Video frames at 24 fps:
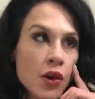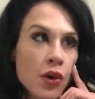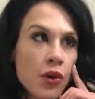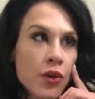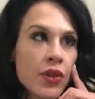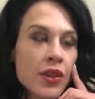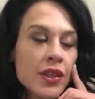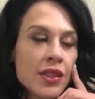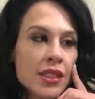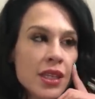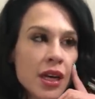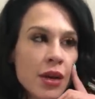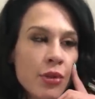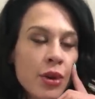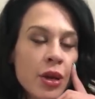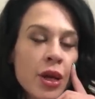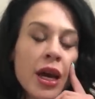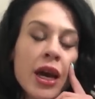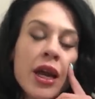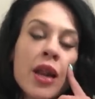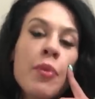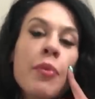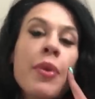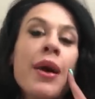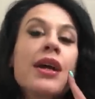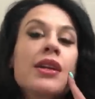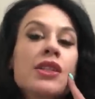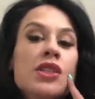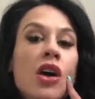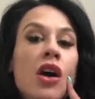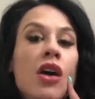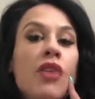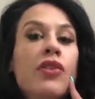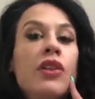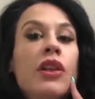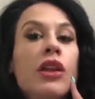So this time we kind of
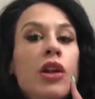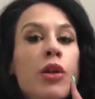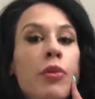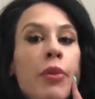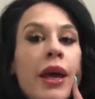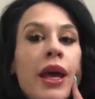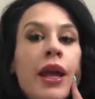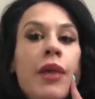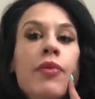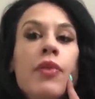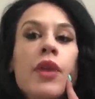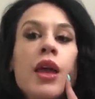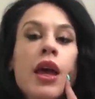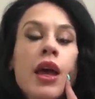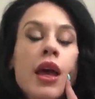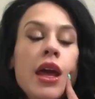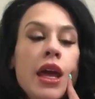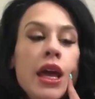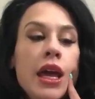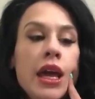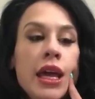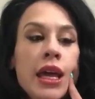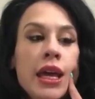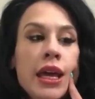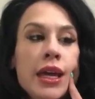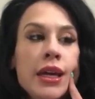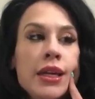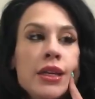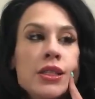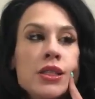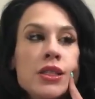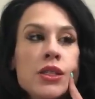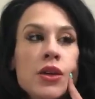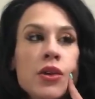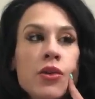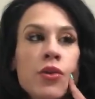backed off a little bit
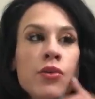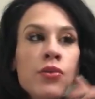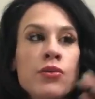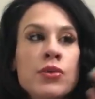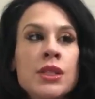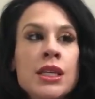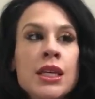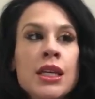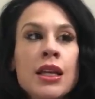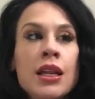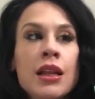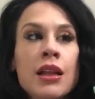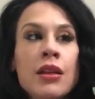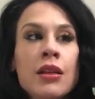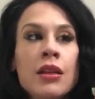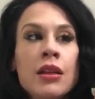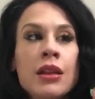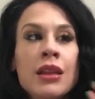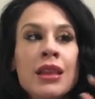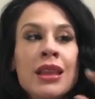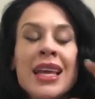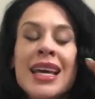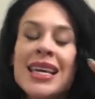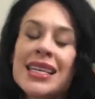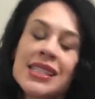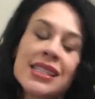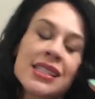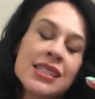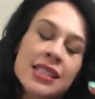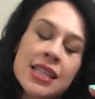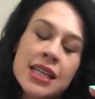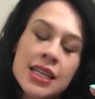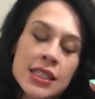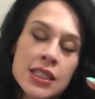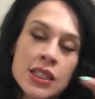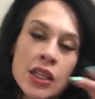and did less
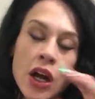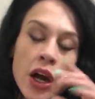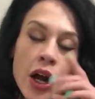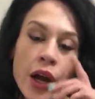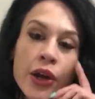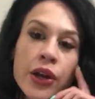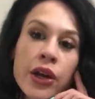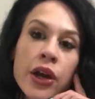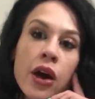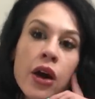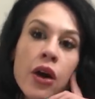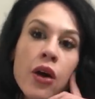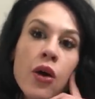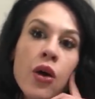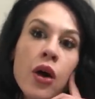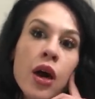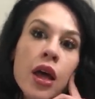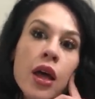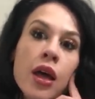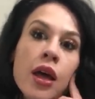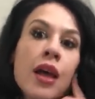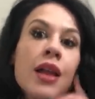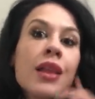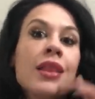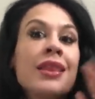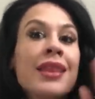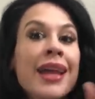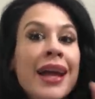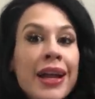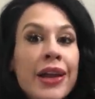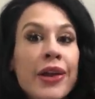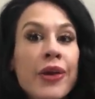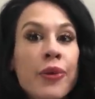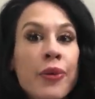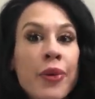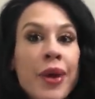intense cardio,
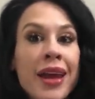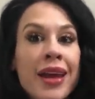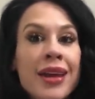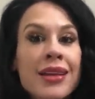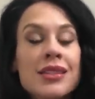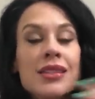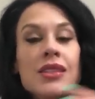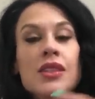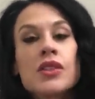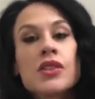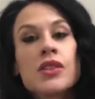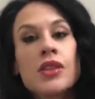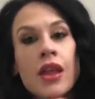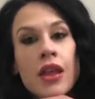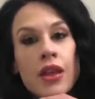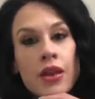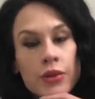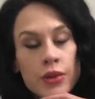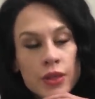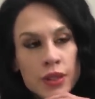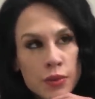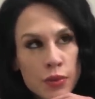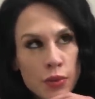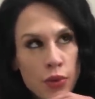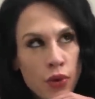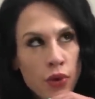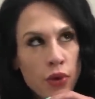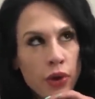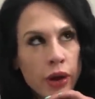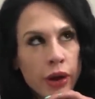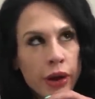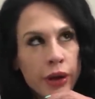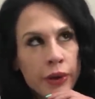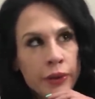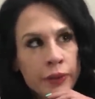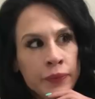lighter weights, so that it was
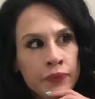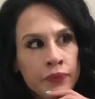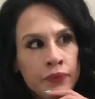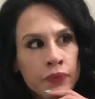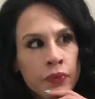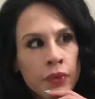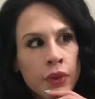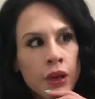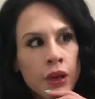more